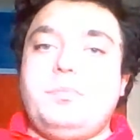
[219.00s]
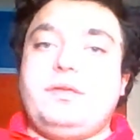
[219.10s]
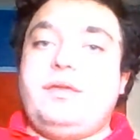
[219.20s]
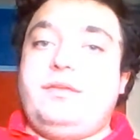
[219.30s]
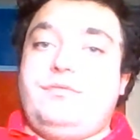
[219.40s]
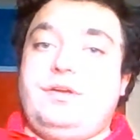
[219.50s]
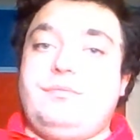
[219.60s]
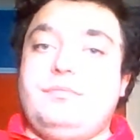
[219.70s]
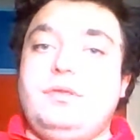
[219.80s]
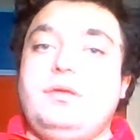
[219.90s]
But
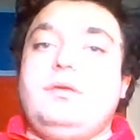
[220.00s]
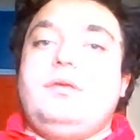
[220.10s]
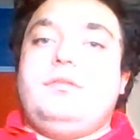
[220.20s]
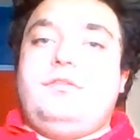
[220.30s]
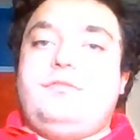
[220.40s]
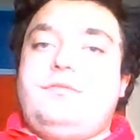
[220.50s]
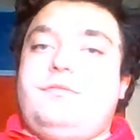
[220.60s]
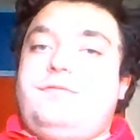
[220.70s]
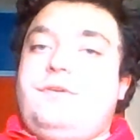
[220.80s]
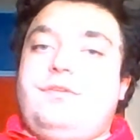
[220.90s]
anyway, this
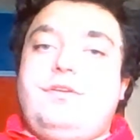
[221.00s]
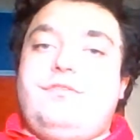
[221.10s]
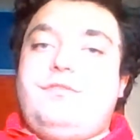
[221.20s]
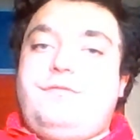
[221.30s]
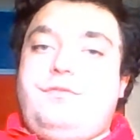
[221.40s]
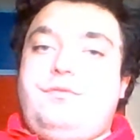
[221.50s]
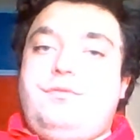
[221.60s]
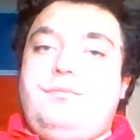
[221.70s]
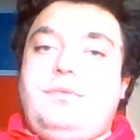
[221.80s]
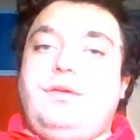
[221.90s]
was a very good
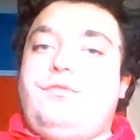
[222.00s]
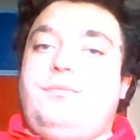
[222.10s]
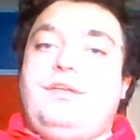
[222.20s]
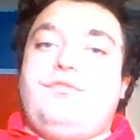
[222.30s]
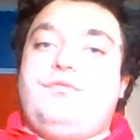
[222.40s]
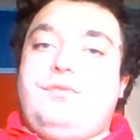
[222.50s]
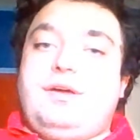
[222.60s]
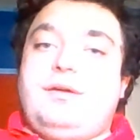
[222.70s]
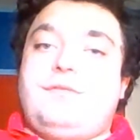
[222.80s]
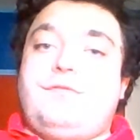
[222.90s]
film. It will make you
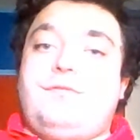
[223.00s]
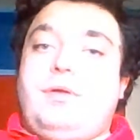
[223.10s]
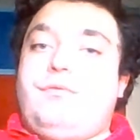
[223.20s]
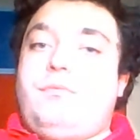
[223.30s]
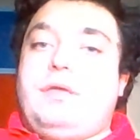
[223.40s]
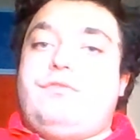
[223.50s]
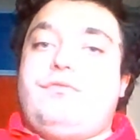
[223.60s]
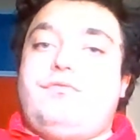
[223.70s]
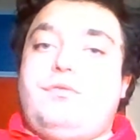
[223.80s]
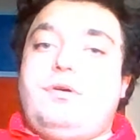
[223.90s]
laugh, it will make
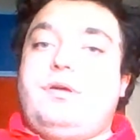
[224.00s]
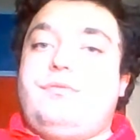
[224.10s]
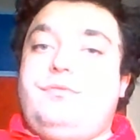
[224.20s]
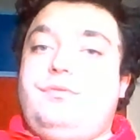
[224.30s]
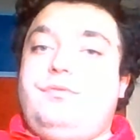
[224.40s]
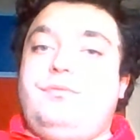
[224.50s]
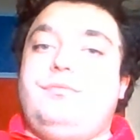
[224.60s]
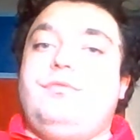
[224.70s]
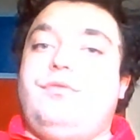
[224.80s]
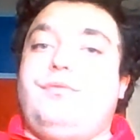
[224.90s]
you cry a little,
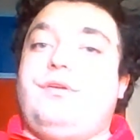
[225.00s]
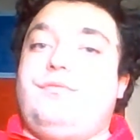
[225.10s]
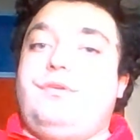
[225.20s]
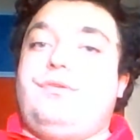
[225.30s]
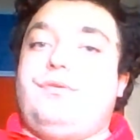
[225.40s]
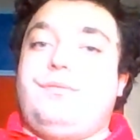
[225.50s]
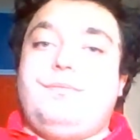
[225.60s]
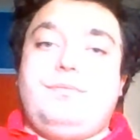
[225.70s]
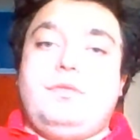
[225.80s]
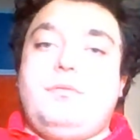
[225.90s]
only a little,
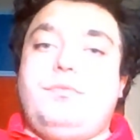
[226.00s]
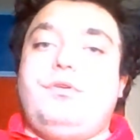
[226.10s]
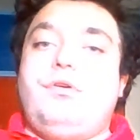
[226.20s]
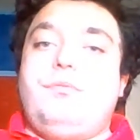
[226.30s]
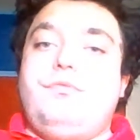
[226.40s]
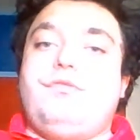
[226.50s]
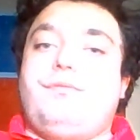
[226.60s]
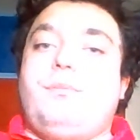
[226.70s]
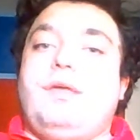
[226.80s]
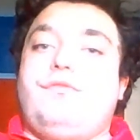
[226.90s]
but
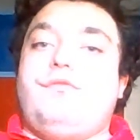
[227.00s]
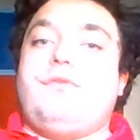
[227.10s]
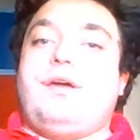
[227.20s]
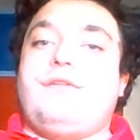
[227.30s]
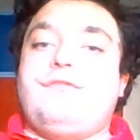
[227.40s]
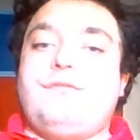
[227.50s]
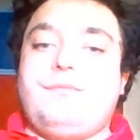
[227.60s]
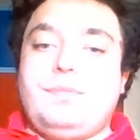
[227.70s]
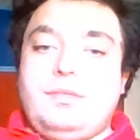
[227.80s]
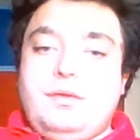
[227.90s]
mostly make you laugh.
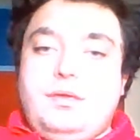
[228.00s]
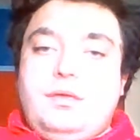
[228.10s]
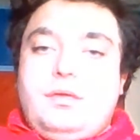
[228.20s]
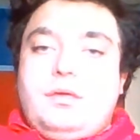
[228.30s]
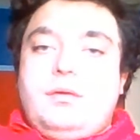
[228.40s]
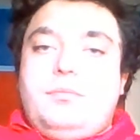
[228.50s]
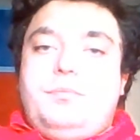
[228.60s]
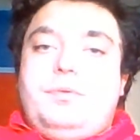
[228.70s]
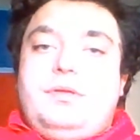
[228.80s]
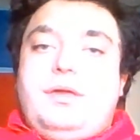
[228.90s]

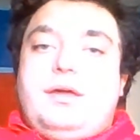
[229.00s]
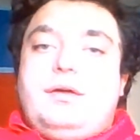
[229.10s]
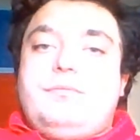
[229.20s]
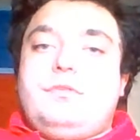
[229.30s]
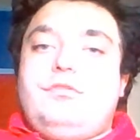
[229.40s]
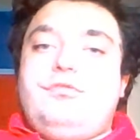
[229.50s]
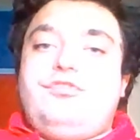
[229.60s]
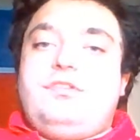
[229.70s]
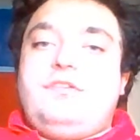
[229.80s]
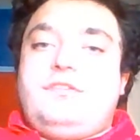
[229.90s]
But yeah, go
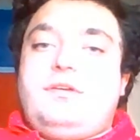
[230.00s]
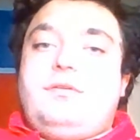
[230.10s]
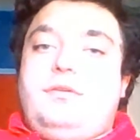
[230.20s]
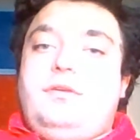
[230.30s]
check this out.